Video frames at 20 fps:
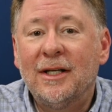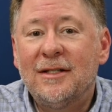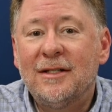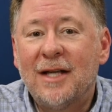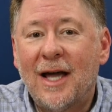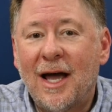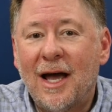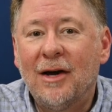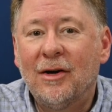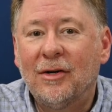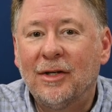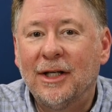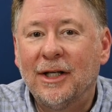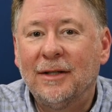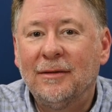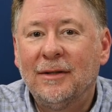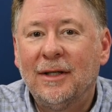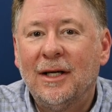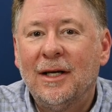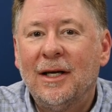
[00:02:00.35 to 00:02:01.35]

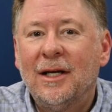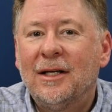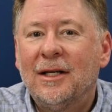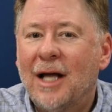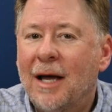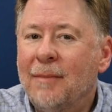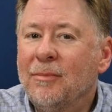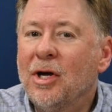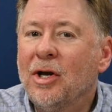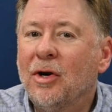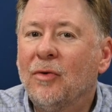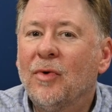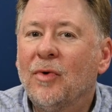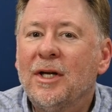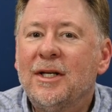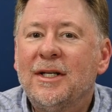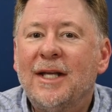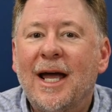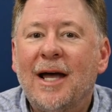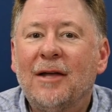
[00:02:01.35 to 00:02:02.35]
entirely. Now, I'm going to
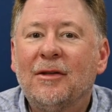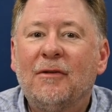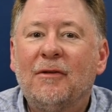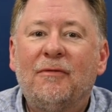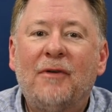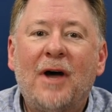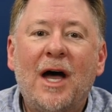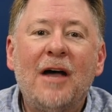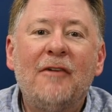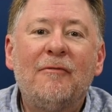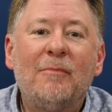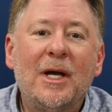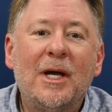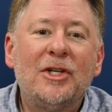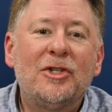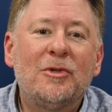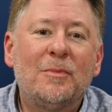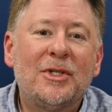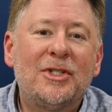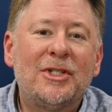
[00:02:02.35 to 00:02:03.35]
run down the 5
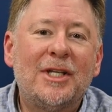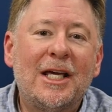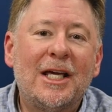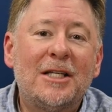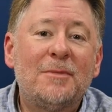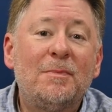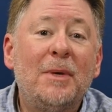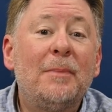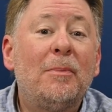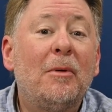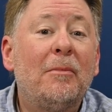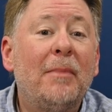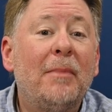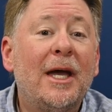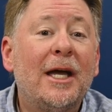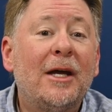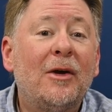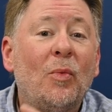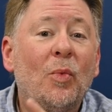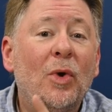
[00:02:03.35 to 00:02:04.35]
major mistakes people
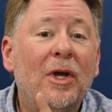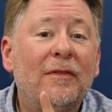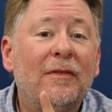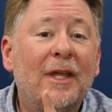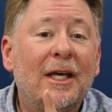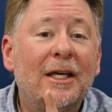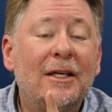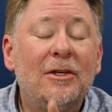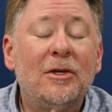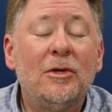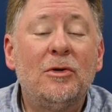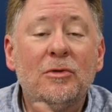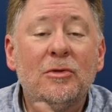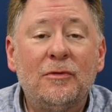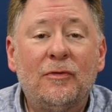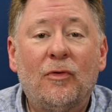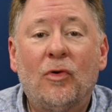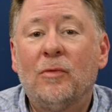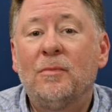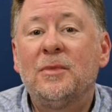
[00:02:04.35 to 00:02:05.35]
make when they use
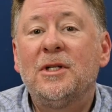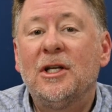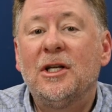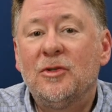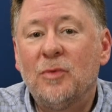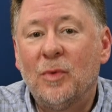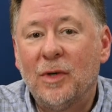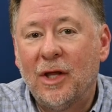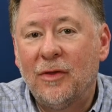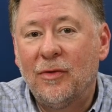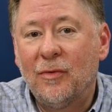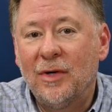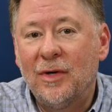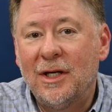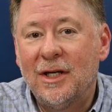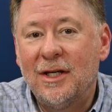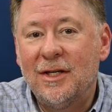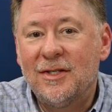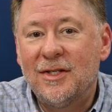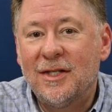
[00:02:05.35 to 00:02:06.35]
Form
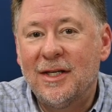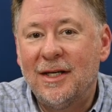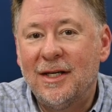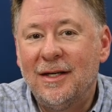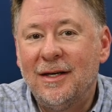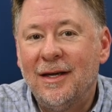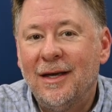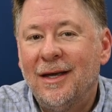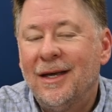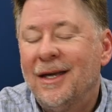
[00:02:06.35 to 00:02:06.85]
1023-EZ,